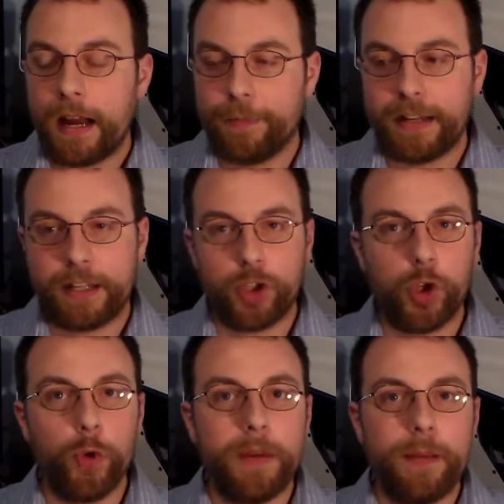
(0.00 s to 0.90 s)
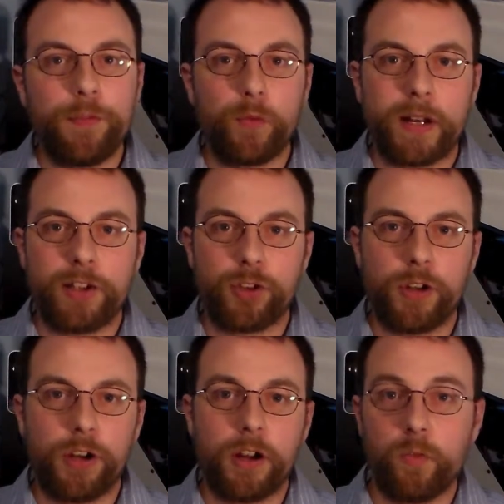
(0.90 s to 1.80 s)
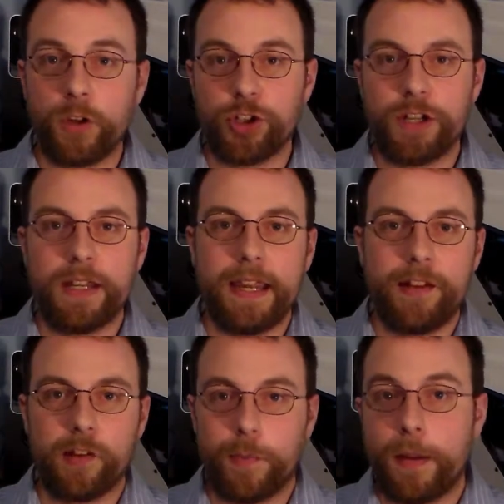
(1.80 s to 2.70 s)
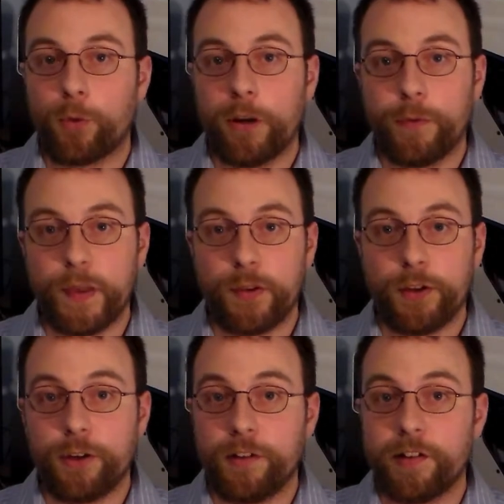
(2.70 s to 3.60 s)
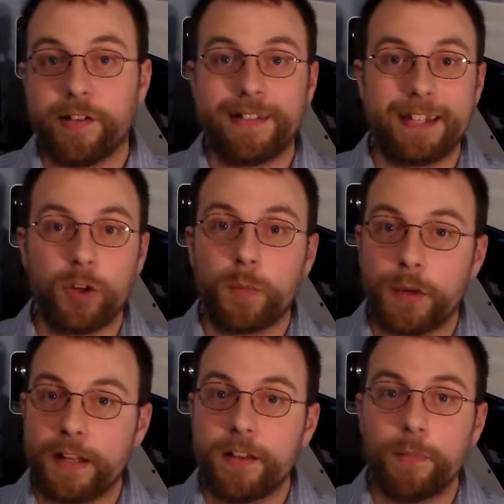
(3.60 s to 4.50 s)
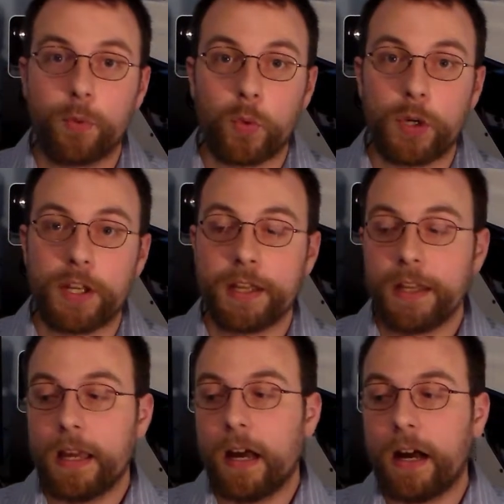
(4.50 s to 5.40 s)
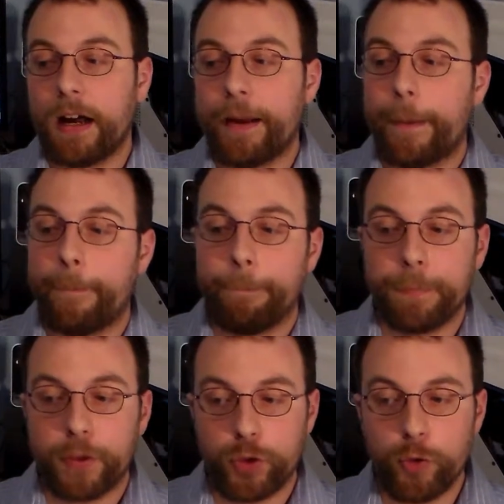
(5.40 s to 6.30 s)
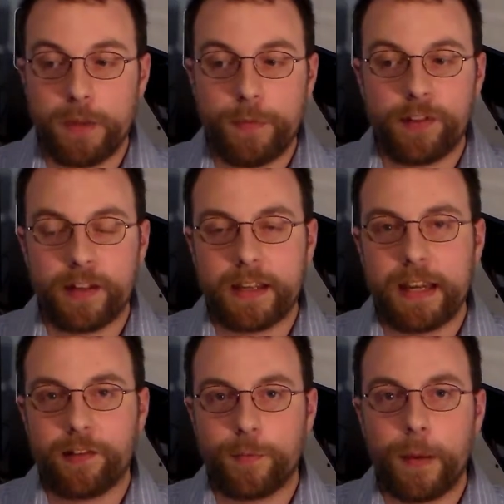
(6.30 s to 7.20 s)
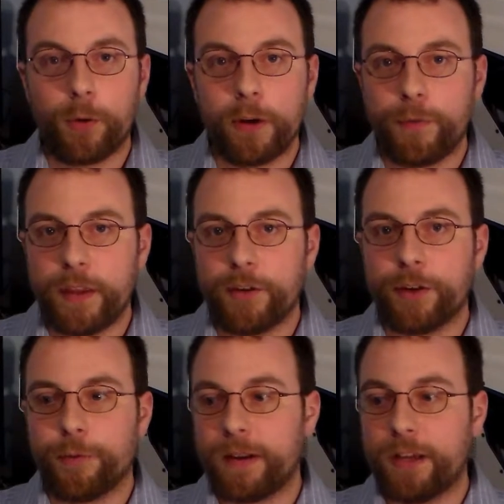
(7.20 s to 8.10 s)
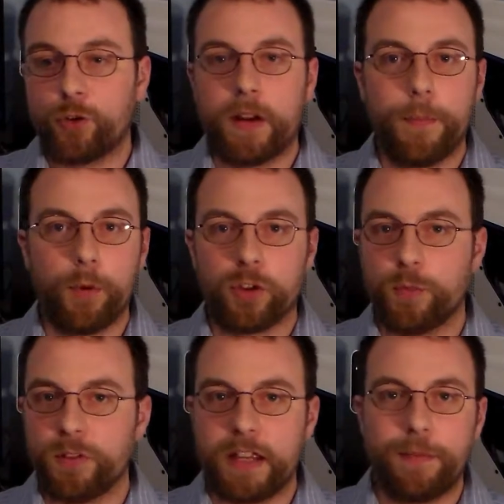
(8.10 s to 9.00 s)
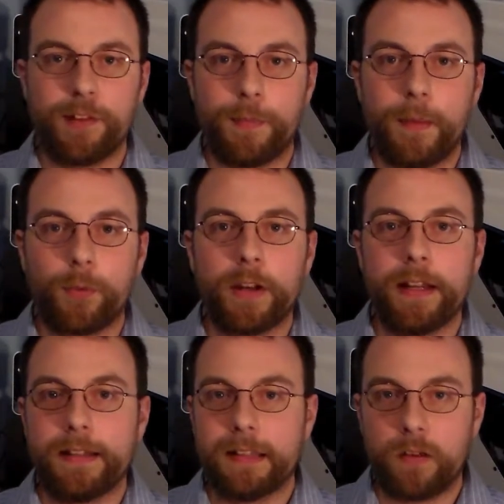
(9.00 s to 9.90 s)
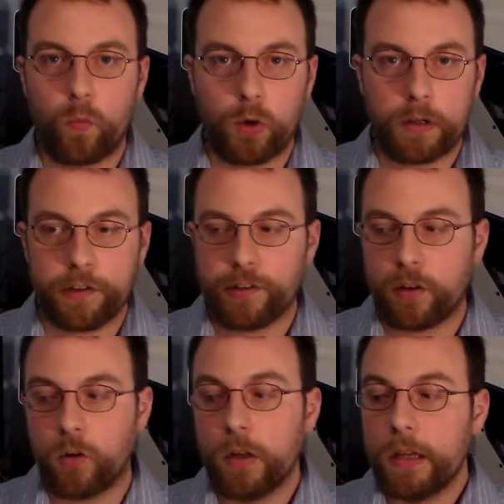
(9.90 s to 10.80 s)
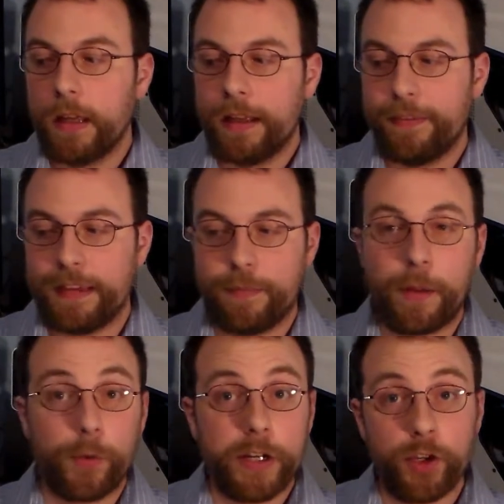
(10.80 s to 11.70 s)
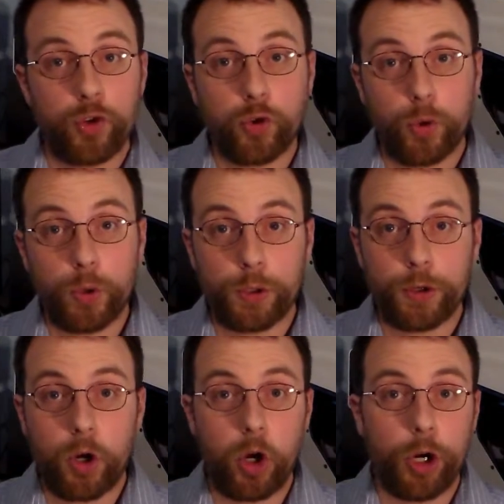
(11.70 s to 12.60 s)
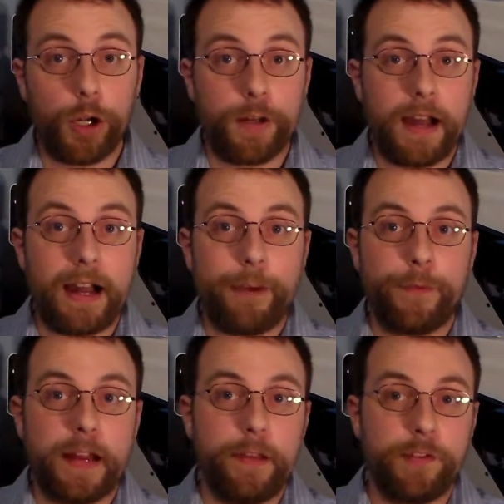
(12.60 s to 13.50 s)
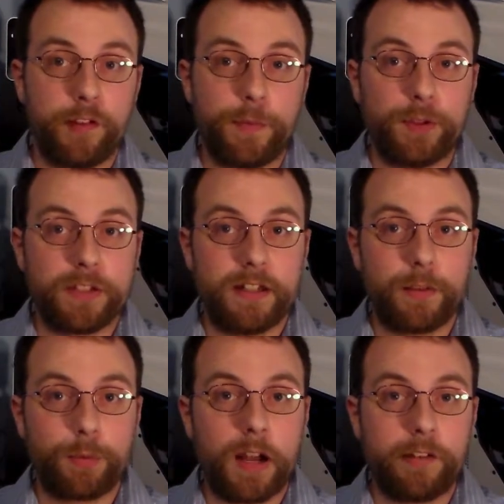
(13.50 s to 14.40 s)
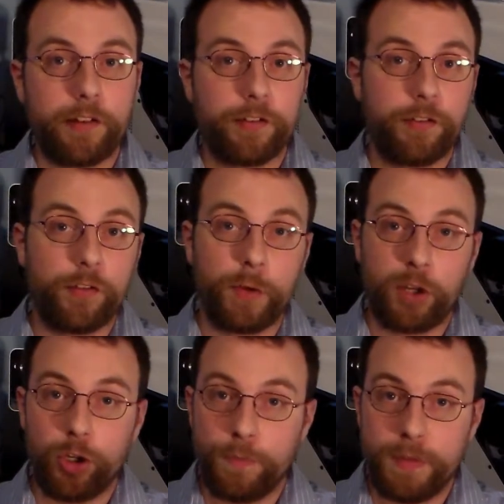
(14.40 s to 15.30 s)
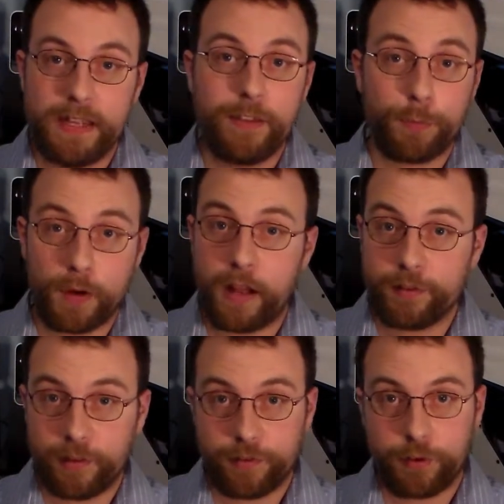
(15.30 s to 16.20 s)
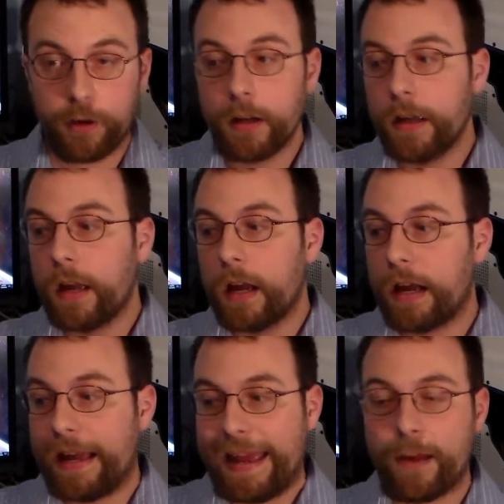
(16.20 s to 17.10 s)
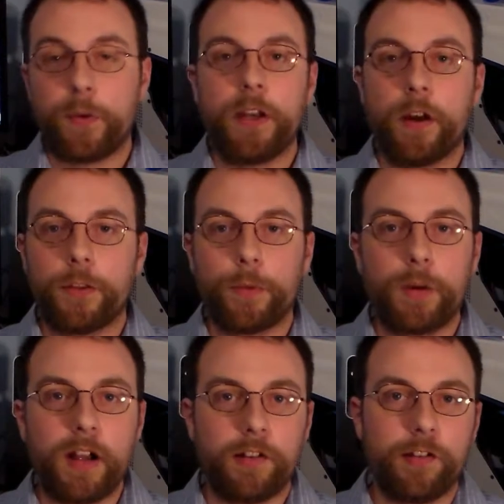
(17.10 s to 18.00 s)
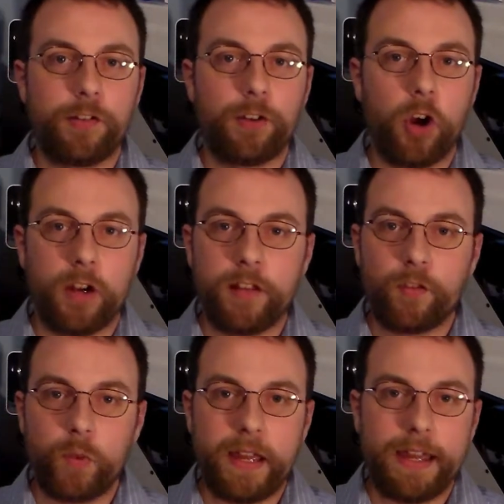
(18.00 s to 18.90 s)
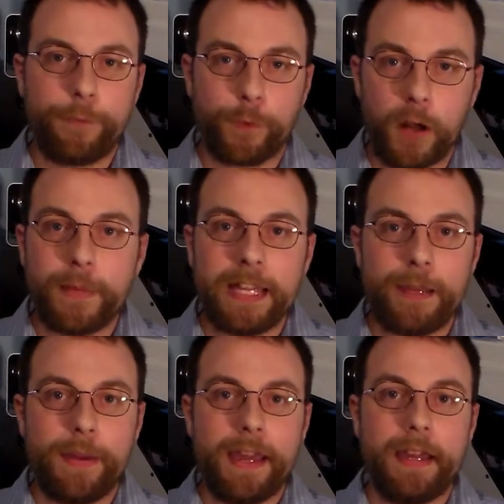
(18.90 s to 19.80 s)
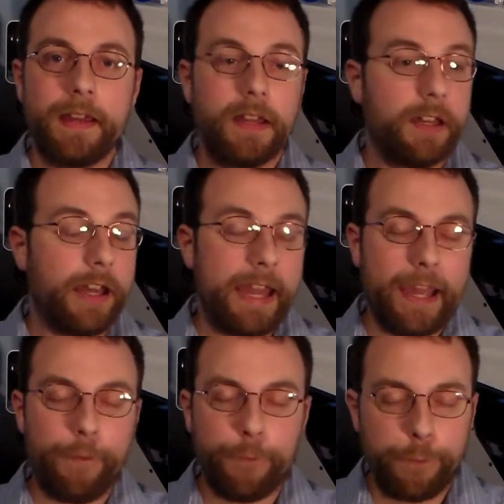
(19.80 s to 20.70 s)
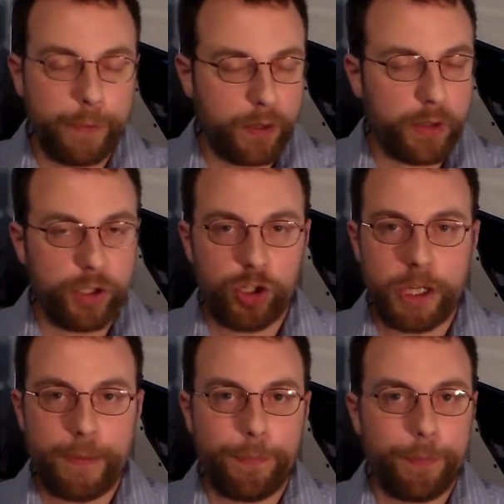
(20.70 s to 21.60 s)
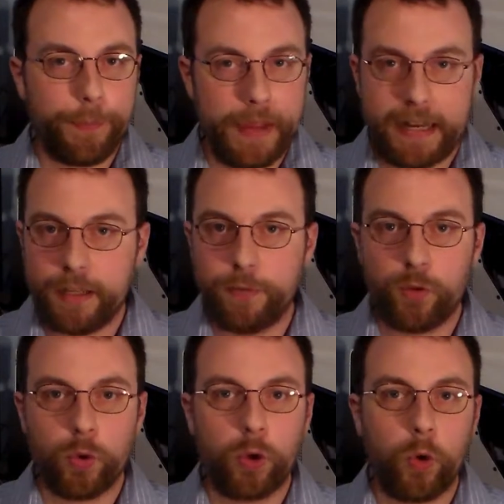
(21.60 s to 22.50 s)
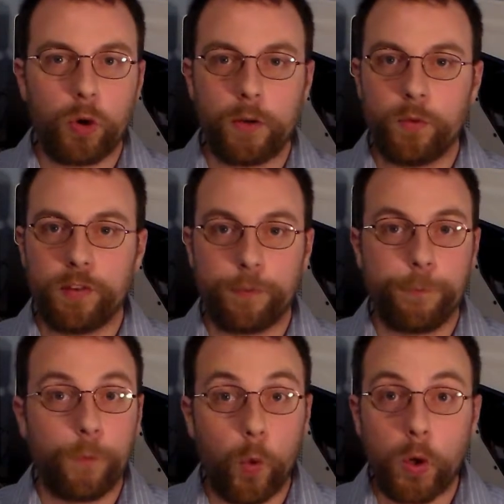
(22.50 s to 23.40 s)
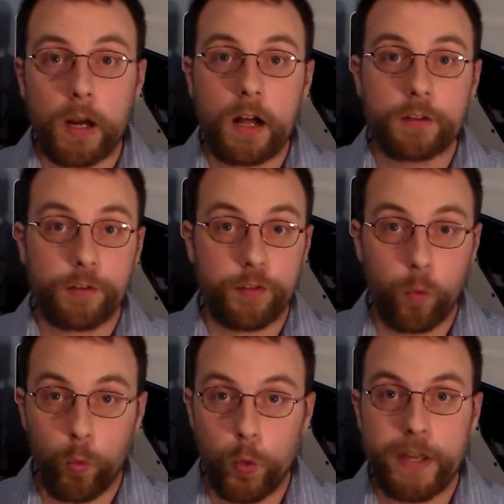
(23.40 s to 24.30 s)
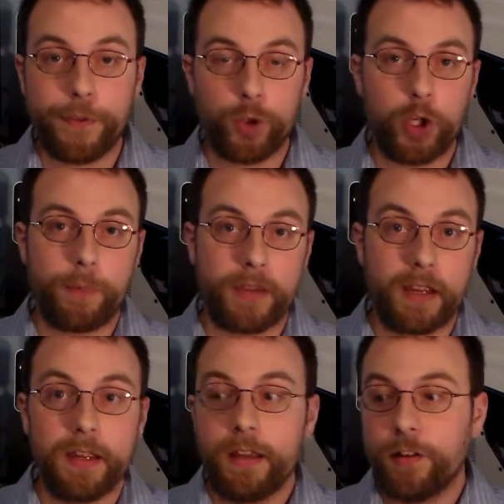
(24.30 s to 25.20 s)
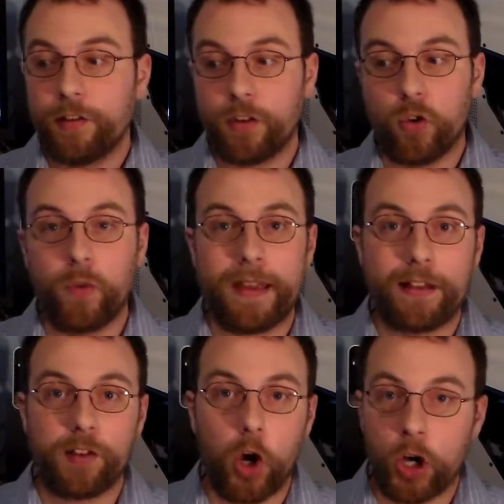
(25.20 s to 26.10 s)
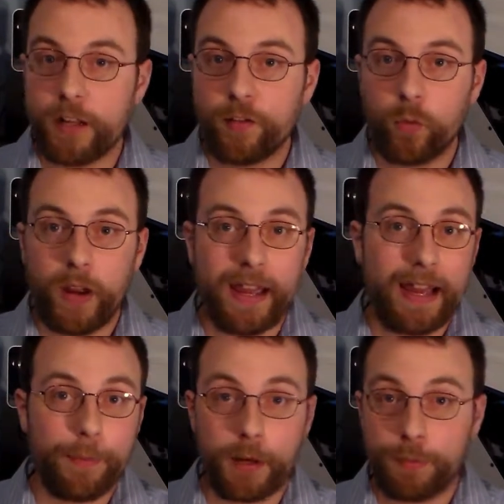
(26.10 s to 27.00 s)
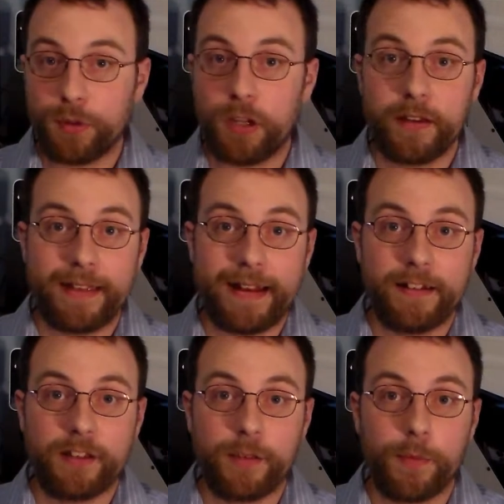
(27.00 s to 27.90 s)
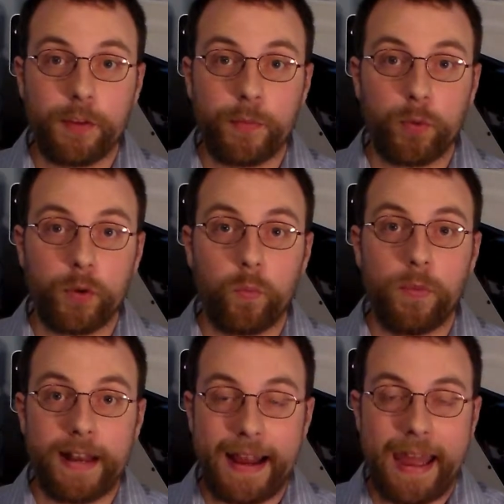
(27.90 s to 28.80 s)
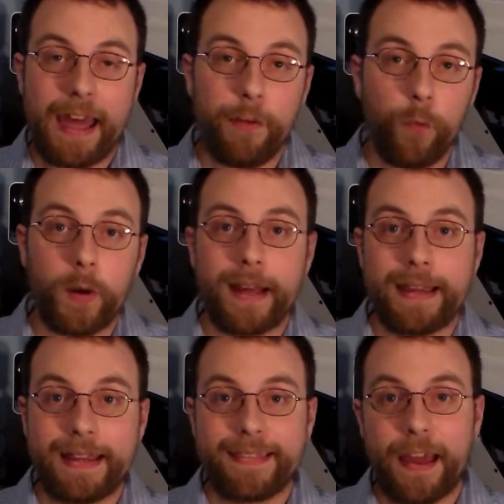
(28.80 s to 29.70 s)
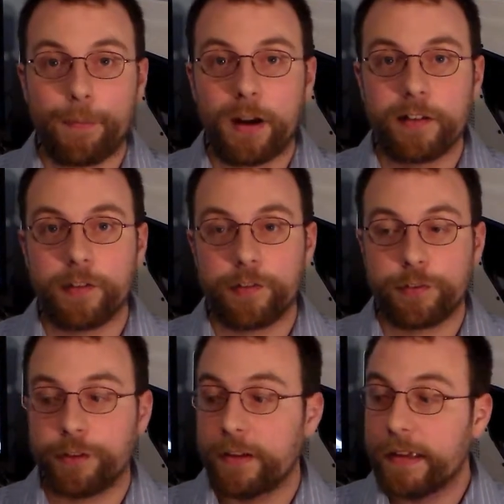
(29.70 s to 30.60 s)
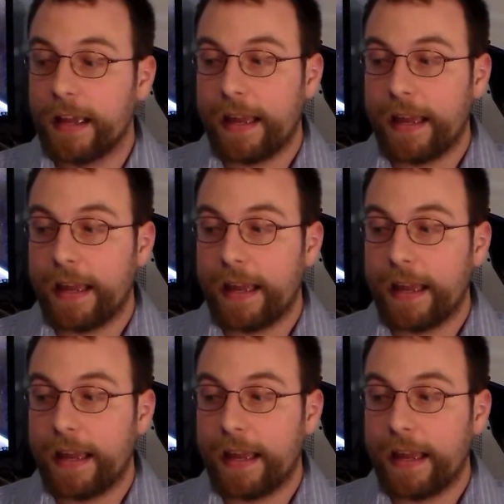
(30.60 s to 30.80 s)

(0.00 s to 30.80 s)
I'm getting 2 beeps when I turn it on, which indicates a memory failure because it's a Dell branded board. The 2 beeps indicates a memory failure, but I tried multiple types of memory and it didn't work. So the memory controller on i5s is built into the processor, so it could be the processor. I have another processor on its way from eBay, a very cheap Pentium dual core. It was $4 with shipping. So that's on its way. I'm going to plug that into the motherboard that I have when I get that processor